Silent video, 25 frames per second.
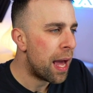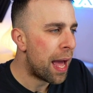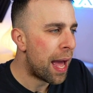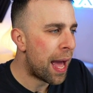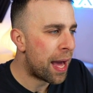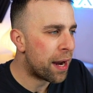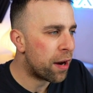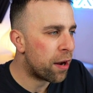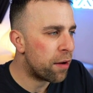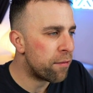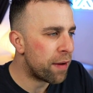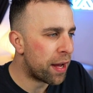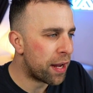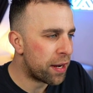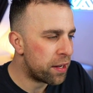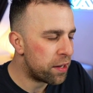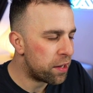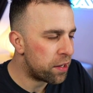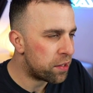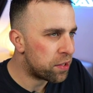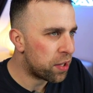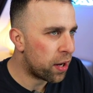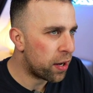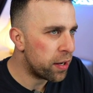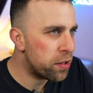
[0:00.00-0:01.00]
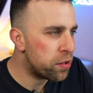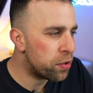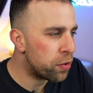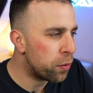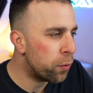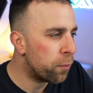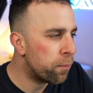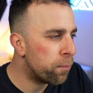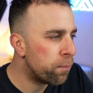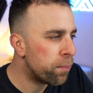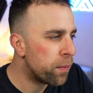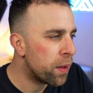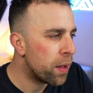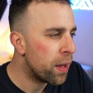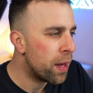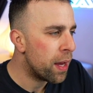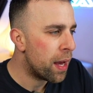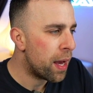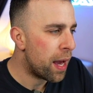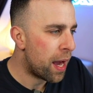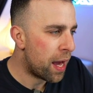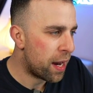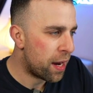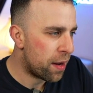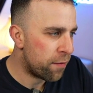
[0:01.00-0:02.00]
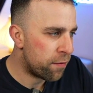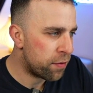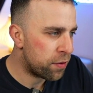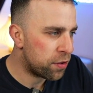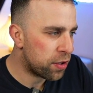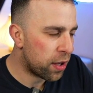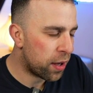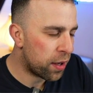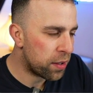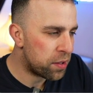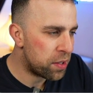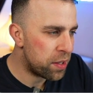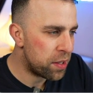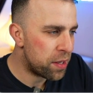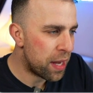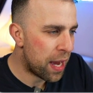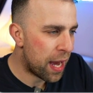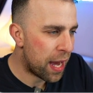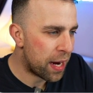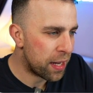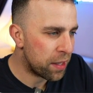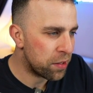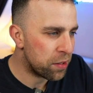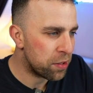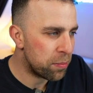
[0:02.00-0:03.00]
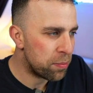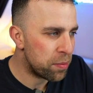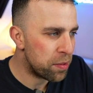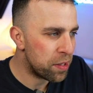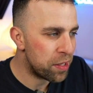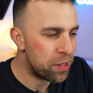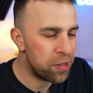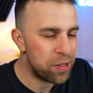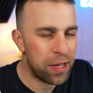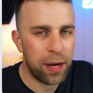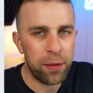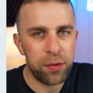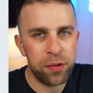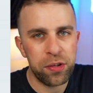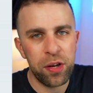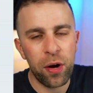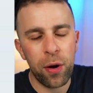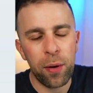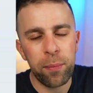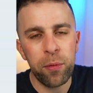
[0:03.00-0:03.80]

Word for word: And I've added a title and I've started adding some details. Now